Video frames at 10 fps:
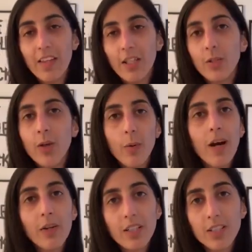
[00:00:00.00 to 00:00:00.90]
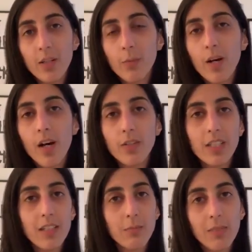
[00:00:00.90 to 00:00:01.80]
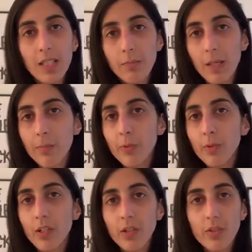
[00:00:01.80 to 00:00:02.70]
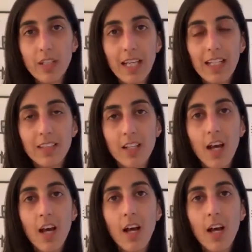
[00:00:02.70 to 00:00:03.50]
that you go out into the world and meet people and create